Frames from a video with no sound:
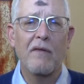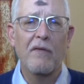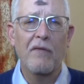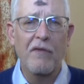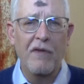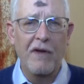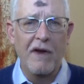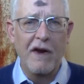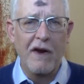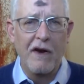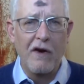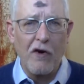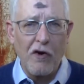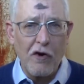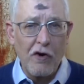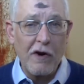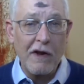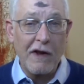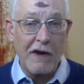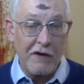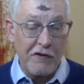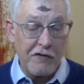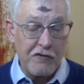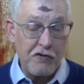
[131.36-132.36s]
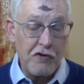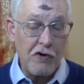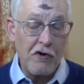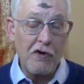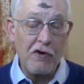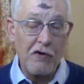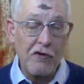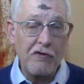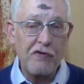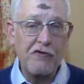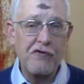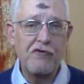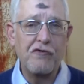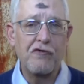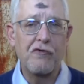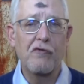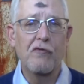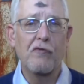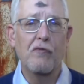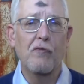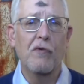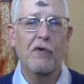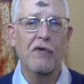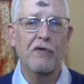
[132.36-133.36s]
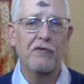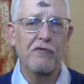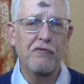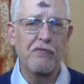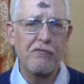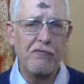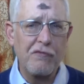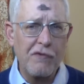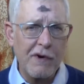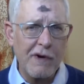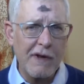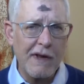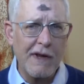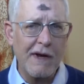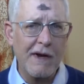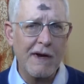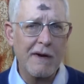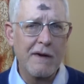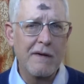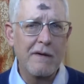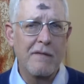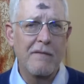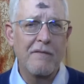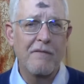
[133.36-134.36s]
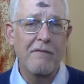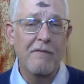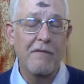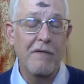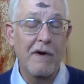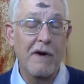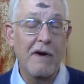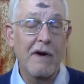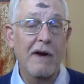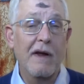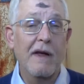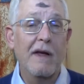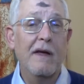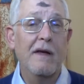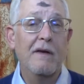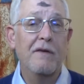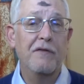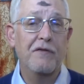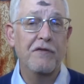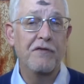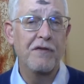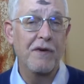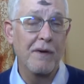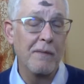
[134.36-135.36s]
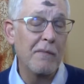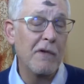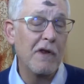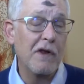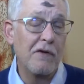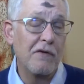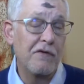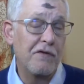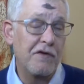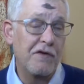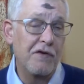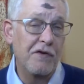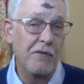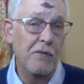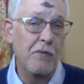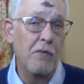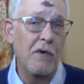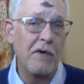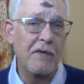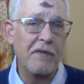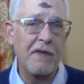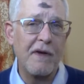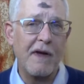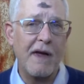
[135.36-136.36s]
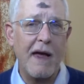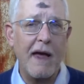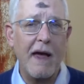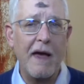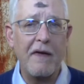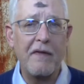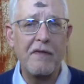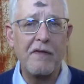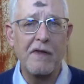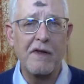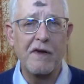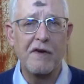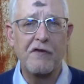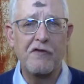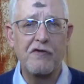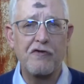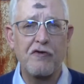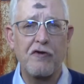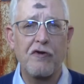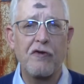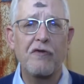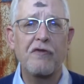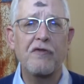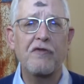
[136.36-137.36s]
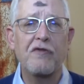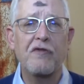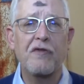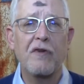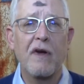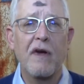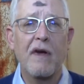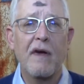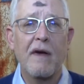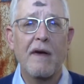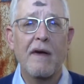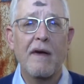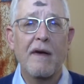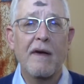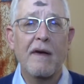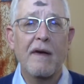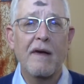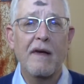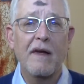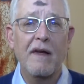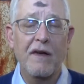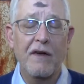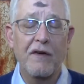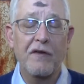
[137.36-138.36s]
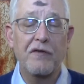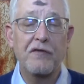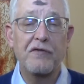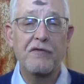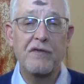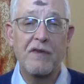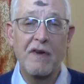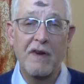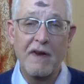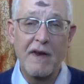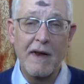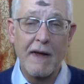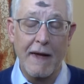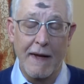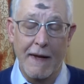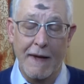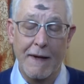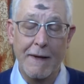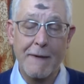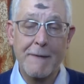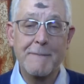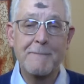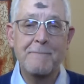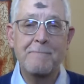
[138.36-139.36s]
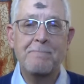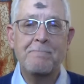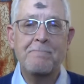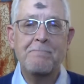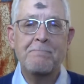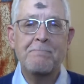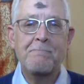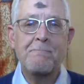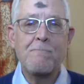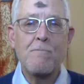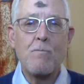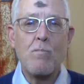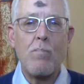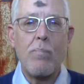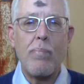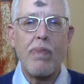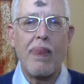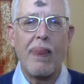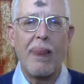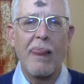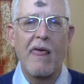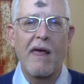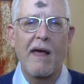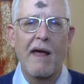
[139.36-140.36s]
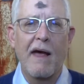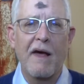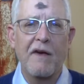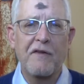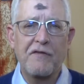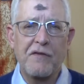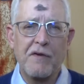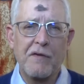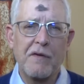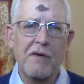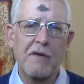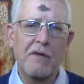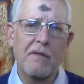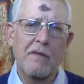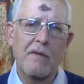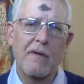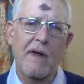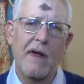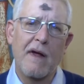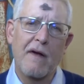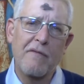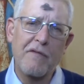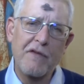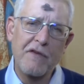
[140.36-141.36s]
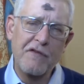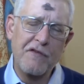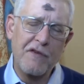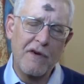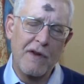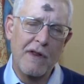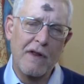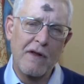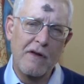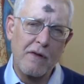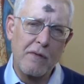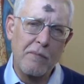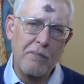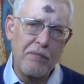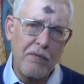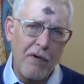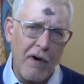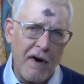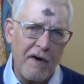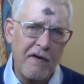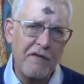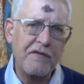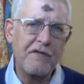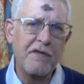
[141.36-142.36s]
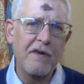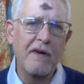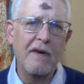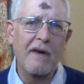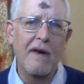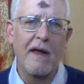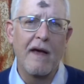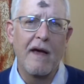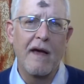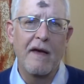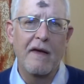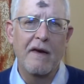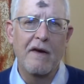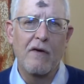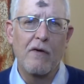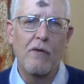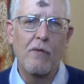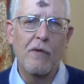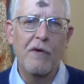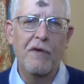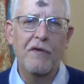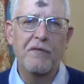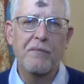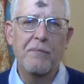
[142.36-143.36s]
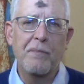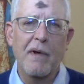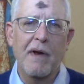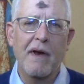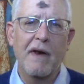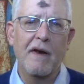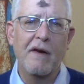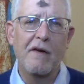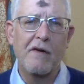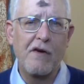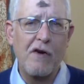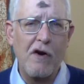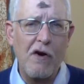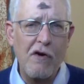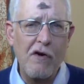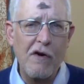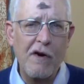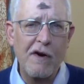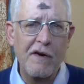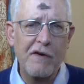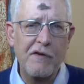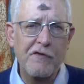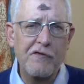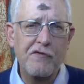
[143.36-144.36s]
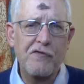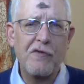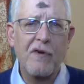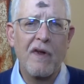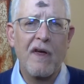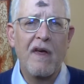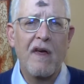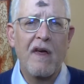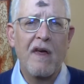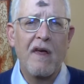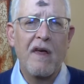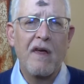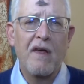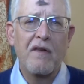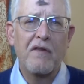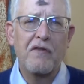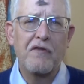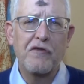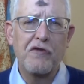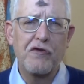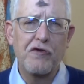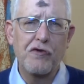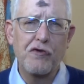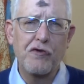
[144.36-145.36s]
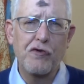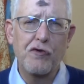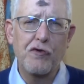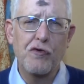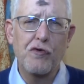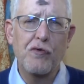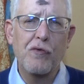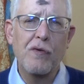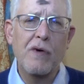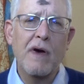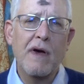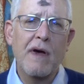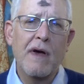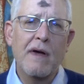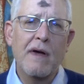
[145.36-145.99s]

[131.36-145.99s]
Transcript: the early church was really very similar to what the Catholic Church is today. As an evangelical Protestant, I had always been encouraged to